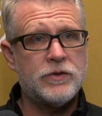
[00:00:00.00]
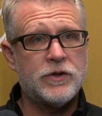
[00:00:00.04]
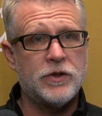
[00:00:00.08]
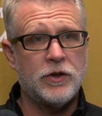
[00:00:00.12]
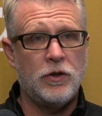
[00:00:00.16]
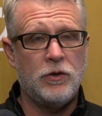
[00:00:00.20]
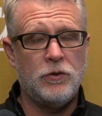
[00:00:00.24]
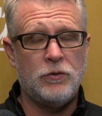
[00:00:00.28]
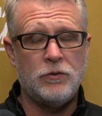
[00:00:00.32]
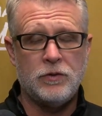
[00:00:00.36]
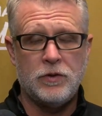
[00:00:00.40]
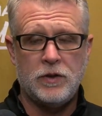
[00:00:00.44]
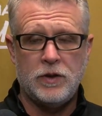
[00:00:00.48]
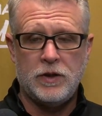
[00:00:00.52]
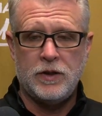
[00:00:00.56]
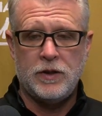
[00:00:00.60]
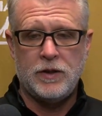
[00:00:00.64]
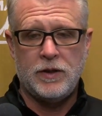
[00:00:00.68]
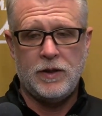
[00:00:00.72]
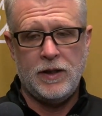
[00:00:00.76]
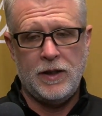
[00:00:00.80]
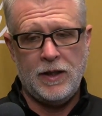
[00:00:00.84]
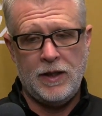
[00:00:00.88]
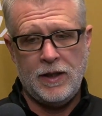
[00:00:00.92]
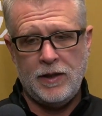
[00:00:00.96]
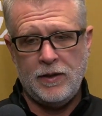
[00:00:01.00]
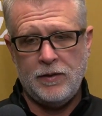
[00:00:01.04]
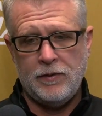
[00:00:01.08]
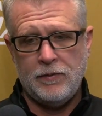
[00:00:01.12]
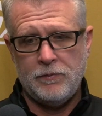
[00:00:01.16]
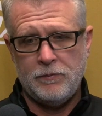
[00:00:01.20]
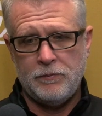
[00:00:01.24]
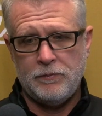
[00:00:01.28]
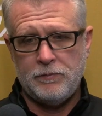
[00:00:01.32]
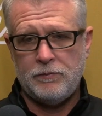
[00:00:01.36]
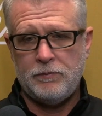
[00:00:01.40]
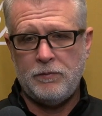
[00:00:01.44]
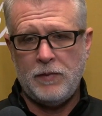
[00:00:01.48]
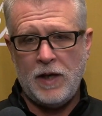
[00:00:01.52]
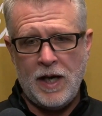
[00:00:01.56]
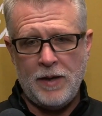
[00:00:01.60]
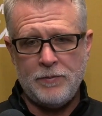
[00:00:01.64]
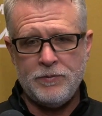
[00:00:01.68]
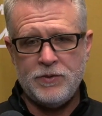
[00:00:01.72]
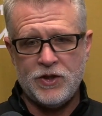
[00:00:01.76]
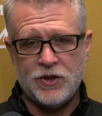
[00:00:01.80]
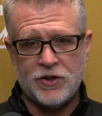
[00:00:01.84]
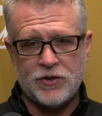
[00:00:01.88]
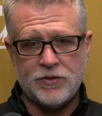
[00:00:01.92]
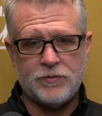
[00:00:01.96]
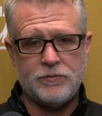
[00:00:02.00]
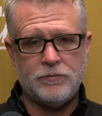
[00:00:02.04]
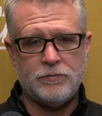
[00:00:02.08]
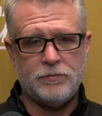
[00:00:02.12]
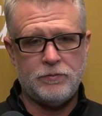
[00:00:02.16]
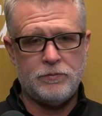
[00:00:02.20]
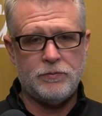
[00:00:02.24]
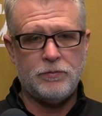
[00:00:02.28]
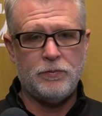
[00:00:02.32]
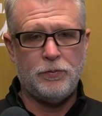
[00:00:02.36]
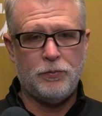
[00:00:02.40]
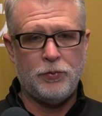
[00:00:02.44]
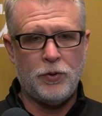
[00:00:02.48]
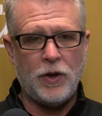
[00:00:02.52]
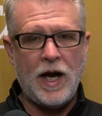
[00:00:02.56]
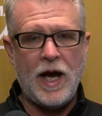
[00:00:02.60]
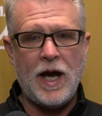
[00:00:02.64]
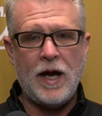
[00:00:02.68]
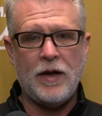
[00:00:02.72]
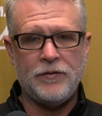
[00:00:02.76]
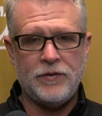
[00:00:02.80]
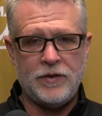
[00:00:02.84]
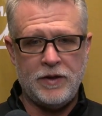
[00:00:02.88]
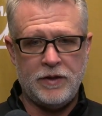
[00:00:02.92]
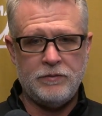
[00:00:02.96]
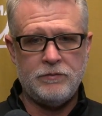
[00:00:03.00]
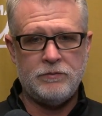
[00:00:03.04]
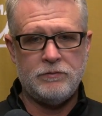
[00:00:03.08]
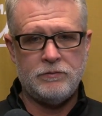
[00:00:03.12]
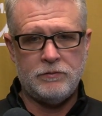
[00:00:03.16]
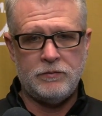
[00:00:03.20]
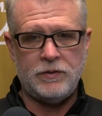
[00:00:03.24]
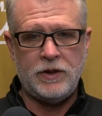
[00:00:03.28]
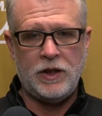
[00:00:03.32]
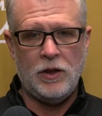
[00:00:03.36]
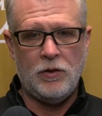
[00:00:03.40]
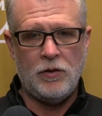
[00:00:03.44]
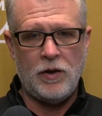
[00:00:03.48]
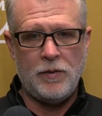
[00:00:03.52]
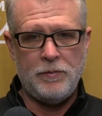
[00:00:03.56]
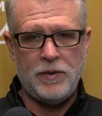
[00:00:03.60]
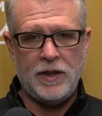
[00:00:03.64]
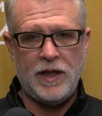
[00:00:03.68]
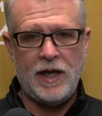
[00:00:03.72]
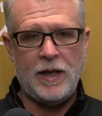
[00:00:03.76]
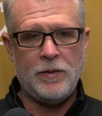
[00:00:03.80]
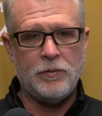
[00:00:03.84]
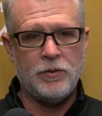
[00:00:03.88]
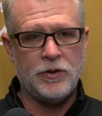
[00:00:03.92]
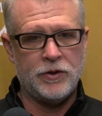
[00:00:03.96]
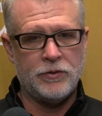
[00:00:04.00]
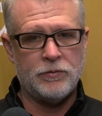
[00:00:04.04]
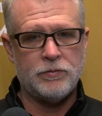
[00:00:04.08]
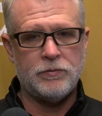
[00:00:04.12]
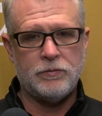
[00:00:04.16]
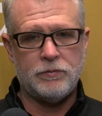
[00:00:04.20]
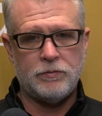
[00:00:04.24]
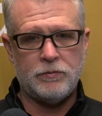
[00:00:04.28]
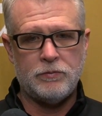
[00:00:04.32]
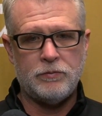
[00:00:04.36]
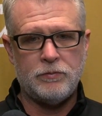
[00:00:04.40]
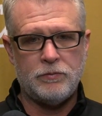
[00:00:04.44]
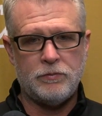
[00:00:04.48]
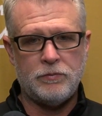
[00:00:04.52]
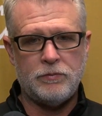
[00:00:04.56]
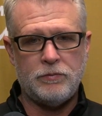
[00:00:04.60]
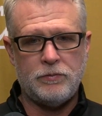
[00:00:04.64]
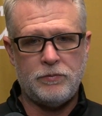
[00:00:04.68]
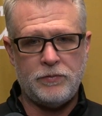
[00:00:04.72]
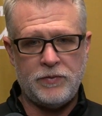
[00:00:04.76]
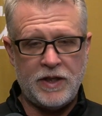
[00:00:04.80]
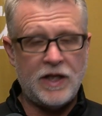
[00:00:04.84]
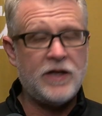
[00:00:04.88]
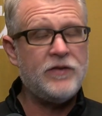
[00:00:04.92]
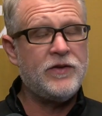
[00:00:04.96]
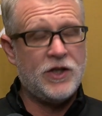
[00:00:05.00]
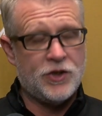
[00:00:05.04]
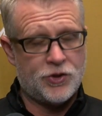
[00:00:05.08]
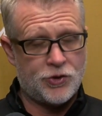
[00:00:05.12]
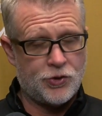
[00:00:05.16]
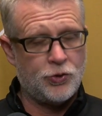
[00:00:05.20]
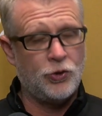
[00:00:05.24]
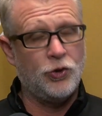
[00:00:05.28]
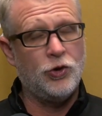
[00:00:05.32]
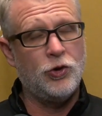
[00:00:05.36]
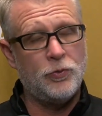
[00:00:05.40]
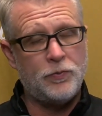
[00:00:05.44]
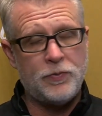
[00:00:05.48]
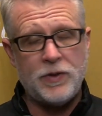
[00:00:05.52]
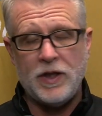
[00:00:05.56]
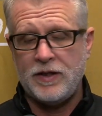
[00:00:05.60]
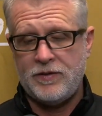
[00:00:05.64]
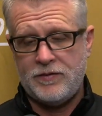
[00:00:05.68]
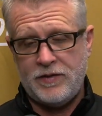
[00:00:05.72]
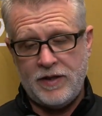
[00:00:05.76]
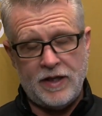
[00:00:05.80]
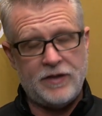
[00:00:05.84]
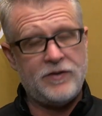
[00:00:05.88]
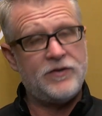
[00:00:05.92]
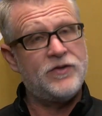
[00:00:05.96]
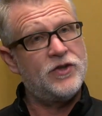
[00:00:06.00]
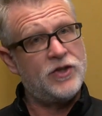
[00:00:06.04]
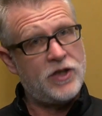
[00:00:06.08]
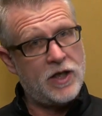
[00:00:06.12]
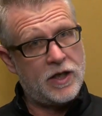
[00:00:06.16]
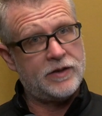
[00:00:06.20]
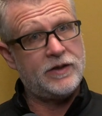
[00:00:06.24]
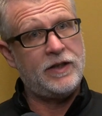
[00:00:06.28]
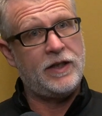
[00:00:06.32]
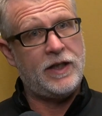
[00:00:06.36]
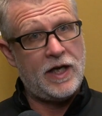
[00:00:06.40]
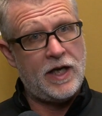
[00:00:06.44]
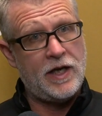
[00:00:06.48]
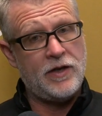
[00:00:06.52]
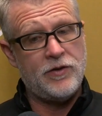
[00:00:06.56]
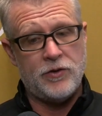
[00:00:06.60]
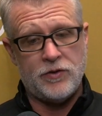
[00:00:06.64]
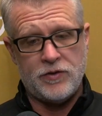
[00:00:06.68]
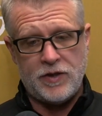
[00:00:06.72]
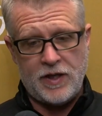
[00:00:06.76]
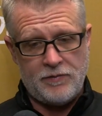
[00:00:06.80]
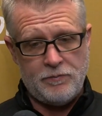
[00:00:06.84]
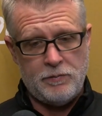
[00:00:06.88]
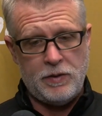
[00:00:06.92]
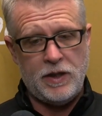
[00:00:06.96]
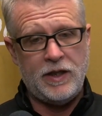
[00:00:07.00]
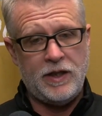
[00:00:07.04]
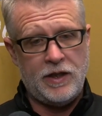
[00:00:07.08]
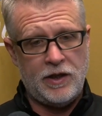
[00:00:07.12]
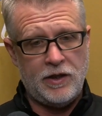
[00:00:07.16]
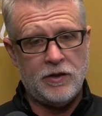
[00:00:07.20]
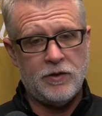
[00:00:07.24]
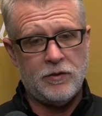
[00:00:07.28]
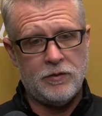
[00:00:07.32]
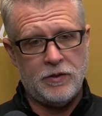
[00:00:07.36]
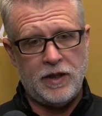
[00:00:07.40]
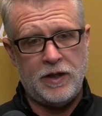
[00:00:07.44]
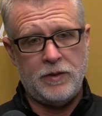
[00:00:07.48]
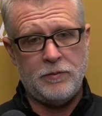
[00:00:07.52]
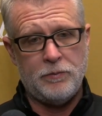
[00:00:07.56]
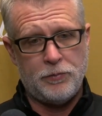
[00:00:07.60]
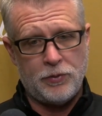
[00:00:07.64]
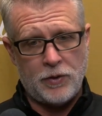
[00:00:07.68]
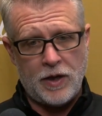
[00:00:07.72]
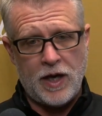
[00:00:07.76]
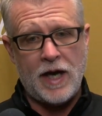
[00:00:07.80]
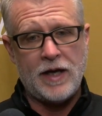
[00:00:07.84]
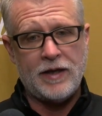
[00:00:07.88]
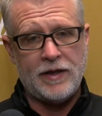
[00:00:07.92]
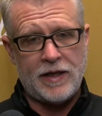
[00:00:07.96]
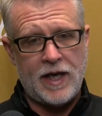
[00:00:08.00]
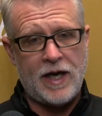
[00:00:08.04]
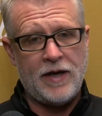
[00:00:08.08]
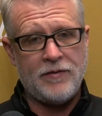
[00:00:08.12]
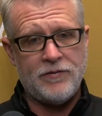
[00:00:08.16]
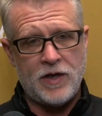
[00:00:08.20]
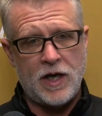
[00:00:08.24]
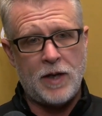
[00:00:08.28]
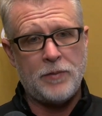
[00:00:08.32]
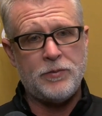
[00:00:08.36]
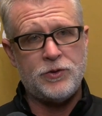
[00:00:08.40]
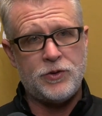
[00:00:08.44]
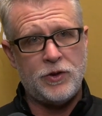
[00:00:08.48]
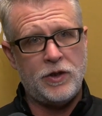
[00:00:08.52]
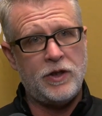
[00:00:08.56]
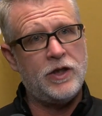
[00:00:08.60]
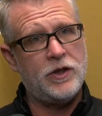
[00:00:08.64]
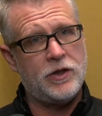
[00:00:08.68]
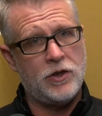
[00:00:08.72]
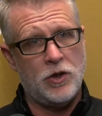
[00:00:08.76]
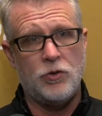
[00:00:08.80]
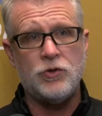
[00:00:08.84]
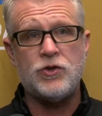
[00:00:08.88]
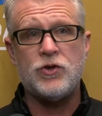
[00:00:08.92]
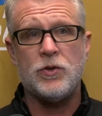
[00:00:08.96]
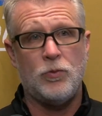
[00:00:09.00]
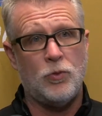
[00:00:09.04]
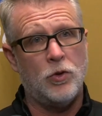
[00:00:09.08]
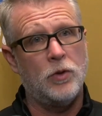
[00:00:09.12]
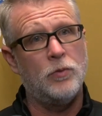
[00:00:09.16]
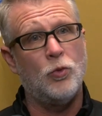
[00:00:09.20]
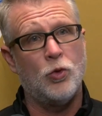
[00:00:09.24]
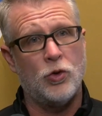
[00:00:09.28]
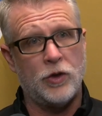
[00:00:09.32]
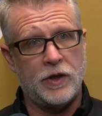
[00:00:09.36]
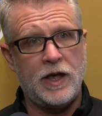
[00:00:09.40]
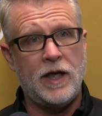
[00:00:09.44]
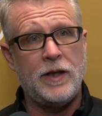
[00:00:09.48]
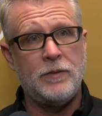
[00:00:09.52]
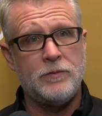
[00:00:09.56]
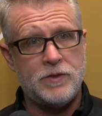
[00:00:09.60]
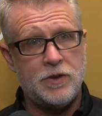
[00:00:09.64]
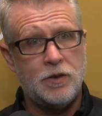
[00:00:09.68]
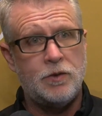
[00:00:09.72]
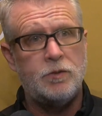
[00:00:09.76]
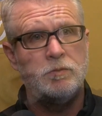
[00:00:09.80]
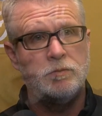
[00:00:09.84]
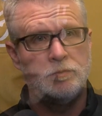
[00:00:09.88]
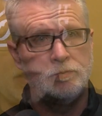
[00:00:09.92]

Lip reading: So I'm just proud that, you know, I've been able to this group, that they stuck together and they've been here, and proud to have the opportunity to coach them one more game too.